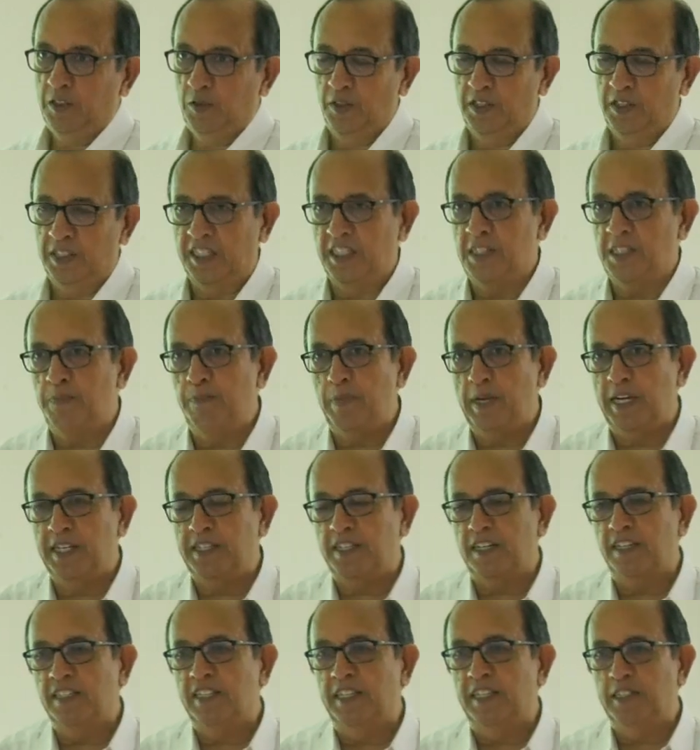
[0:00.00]
So it is
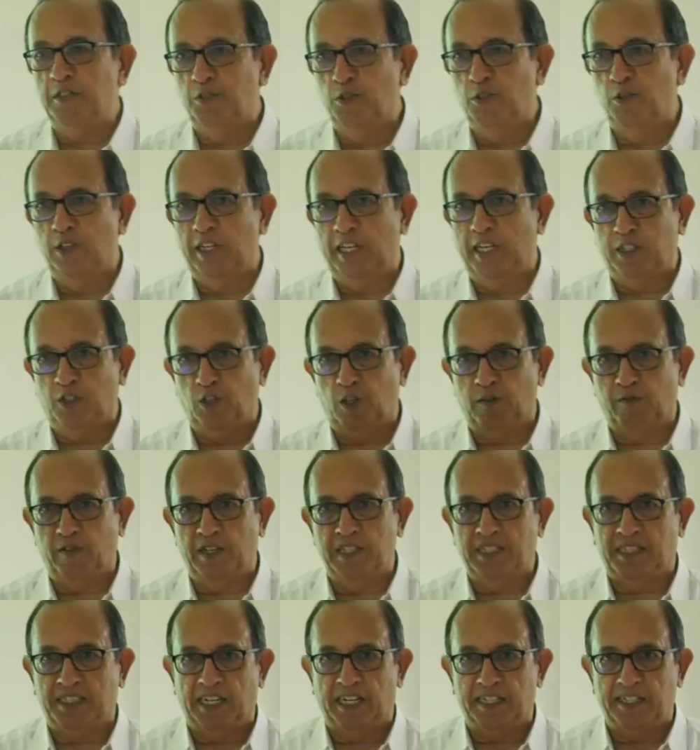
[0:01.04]
better than your
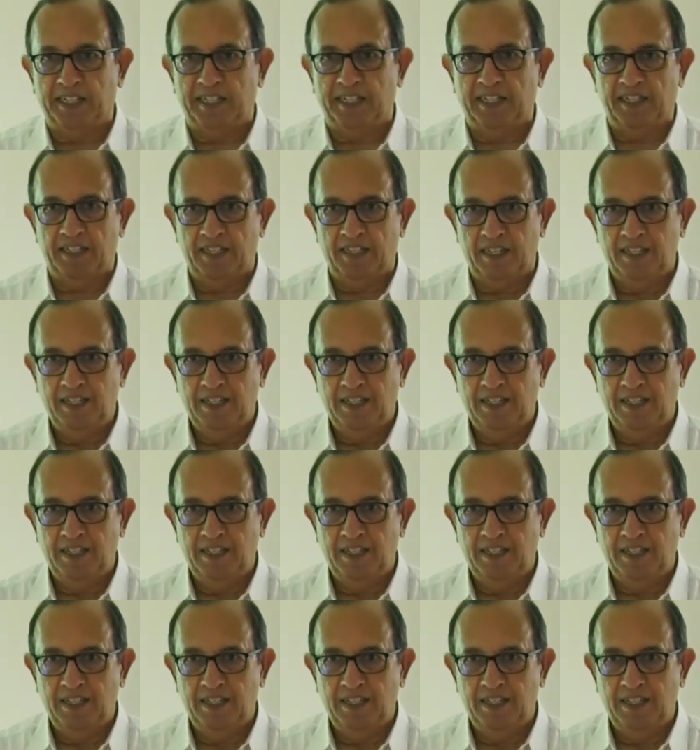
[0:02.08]
atorvastatin.